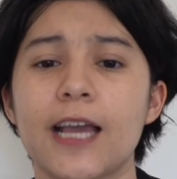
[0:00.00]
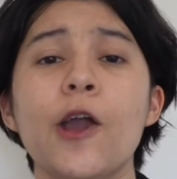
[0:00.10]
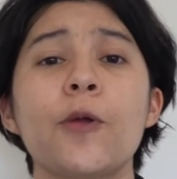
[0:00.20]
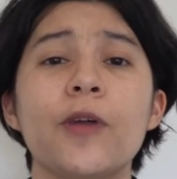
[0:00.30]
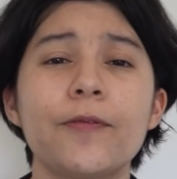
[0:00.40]
I
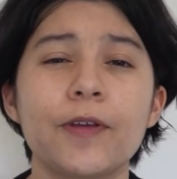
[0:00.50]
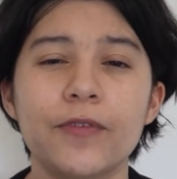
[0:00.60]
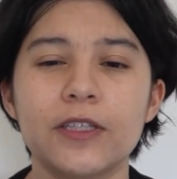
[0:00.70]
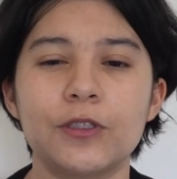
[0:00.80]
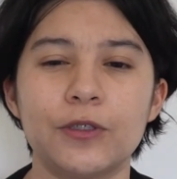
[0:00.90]
hope we've
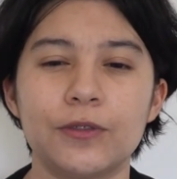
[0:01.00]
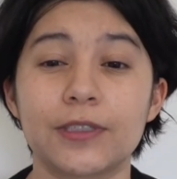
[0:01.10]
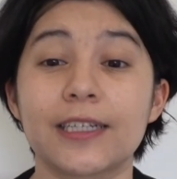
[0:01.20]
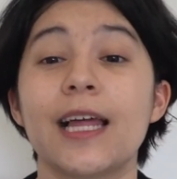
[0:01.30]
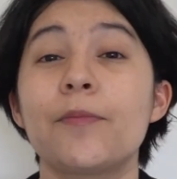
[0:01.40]
convinced you to
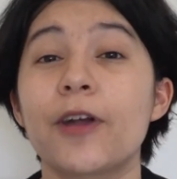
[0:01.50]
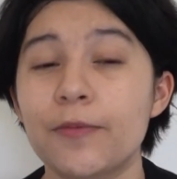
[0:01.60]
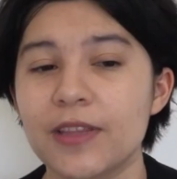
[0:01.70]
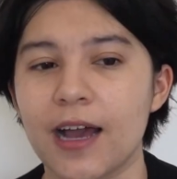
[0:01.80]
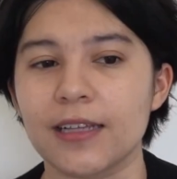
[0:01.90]
collaborate
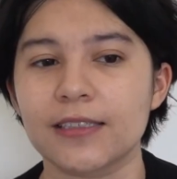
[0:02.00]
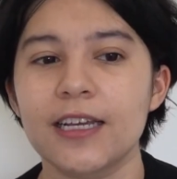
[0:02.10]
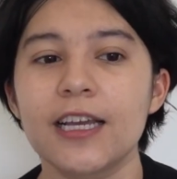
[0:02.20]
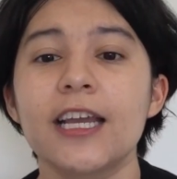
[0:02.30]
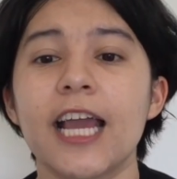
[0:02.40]
with us
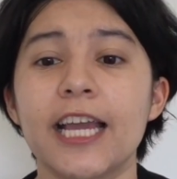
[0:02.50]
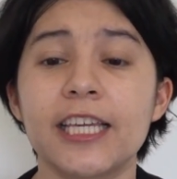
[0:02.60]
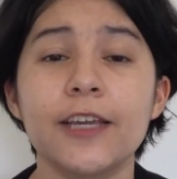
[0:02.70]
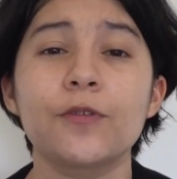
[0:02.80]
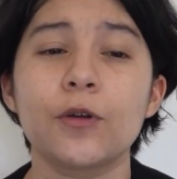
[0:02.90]
and
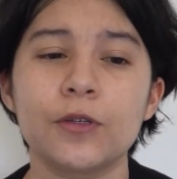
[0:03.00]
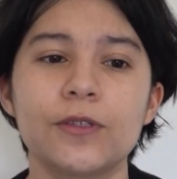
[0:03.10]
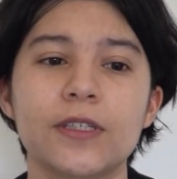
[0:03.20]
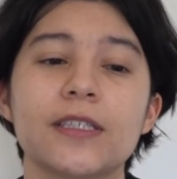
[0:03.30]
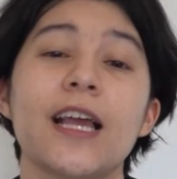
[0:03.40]
give your
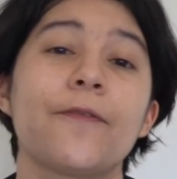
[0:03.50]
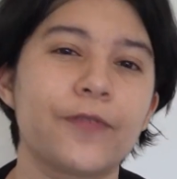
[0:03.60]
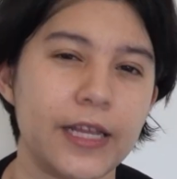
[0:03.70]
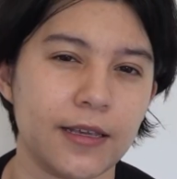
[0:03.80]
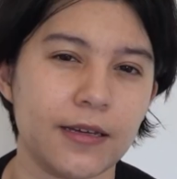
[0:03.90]
users a
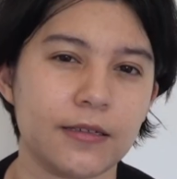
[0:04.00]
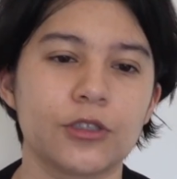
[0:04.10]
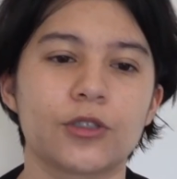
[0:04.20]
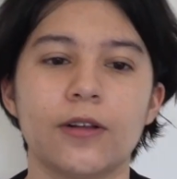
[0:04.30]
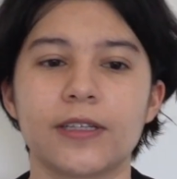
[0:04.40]
friendlier
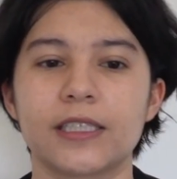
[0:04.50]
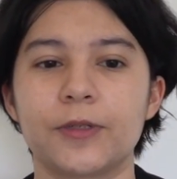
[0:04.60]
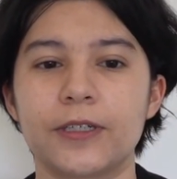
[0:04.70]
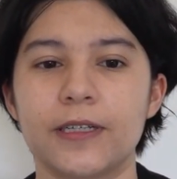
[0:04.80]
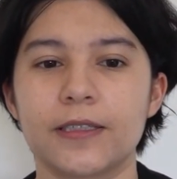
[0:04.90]
control
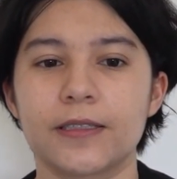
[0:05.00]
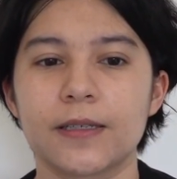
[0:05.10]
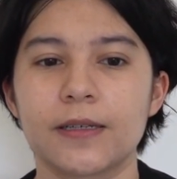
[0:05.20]
experience.